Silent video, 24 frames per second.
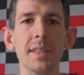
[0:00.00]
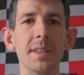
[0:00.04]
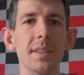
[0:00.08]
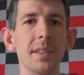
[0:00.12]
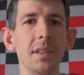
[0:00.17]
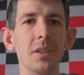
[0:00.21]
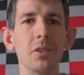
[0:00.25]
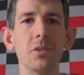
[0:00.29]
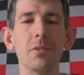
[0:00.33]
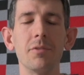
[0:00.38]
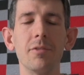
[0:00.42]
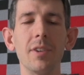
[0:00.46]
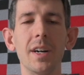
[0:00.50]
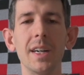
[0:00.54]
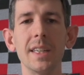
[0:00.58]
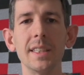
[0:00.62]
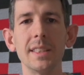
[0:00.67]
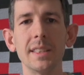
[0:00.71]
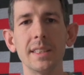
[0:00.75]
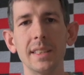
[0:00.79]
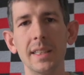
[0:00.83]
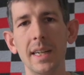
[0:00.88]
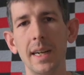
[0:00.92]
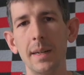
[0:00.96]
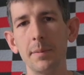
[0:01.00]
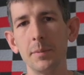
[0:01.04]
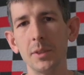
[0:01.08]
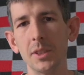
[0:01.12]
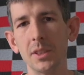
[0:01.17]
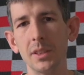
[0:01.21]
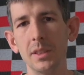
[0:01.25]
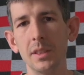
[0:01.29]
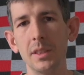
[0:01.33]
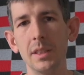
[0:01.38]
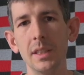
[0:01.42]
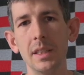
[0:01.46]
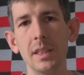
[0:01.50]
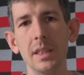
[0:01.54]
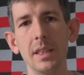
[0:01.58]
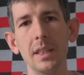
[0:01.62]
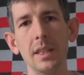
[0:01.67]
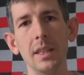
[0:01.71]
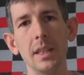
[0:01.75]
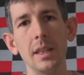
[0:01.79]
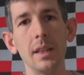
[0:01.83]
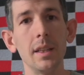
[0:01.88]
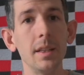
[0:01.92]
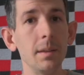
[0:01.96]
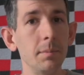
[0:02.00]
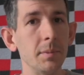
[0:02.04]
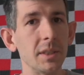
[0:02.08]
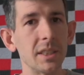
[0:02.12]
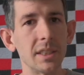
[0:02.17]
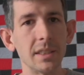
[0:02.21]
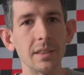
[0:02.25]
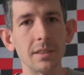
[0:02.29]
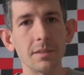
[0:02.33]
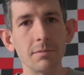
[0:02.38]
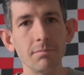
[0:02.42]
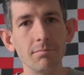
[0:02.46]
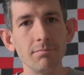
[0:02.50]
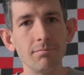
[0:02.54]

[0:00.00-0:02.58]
than you'll find in Amazon Unlimited.